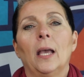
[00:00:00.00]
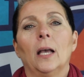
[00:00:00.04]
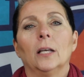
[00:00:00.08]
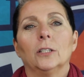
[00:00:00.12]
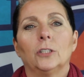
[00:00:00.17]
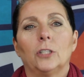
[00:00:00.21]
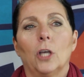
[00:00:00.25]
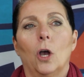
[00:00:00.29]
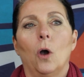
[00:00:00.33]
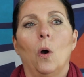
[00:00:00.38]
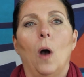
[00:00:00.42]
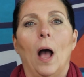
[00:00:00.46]

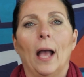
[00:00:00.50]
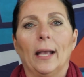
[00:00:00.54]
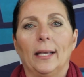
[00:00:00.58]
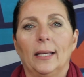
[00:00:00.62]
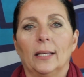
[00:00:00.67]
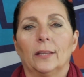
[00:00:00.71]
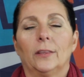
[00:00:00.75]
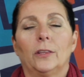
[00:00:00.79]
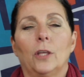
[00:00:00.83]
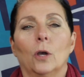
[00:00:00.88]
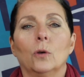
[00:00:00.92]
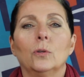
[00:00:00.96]
So I
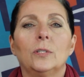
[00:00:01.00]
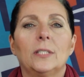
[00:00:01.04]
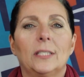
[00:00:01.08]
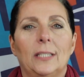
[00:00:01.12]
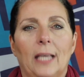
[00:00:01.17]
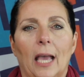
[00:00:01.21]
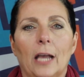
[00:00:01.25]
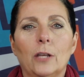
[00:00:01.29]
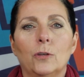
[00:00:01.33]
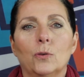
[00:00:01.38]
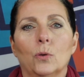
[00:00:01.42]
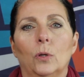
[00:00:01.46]
get those
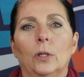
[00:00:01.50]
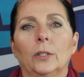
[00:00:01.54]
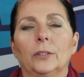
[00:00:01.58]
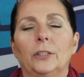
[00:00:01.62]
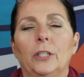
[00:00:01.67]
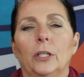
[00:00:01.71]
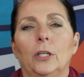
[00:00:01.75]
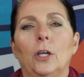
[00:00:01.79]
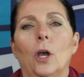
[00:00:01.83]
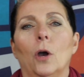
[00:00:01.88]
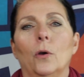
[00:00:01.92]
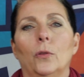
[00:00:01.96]
scheduled
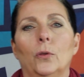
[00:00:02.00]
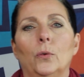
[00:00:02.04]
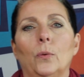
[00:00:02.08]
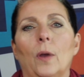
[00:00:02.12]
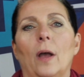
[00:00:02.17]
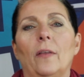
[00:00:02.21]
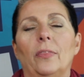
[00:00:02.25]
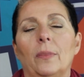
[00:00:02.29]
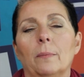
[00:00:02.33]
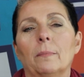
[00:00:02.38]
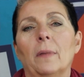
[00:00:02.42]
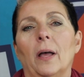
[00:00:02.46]
to go
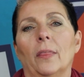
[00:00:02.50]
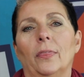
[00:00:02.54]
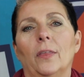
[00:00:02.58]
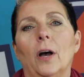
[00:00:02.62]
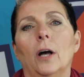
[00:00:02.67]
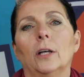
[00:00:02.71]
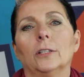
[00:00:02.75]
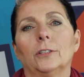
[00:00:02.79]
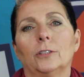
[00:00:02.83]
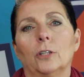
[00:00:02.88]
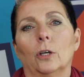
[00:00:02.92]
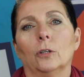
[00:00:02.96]
throughout the month
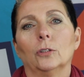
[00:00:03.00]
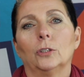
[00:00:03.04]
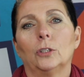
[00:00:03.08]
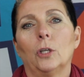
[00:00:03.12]
also,